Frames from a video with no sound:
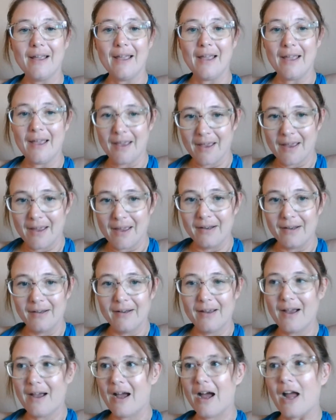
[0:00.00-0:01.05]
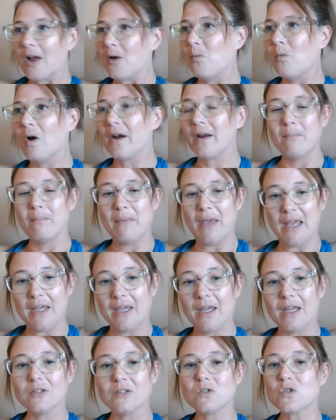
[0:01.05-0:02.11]
And I want to
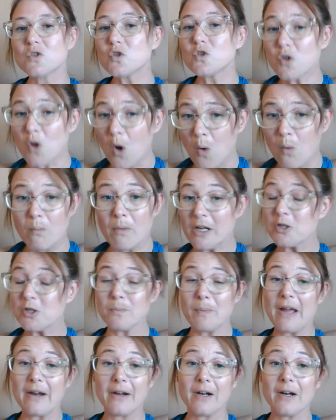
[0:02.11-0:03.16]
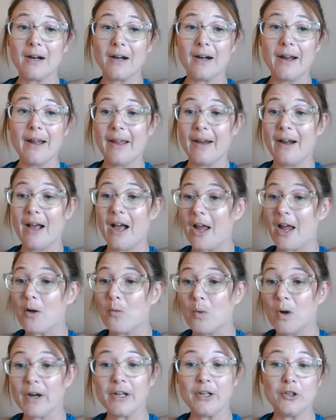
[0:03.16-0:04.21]
make it so much better and I
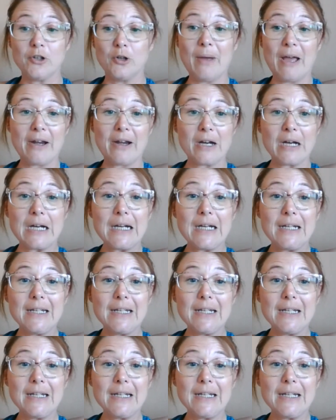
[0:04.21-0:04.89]
want to do better.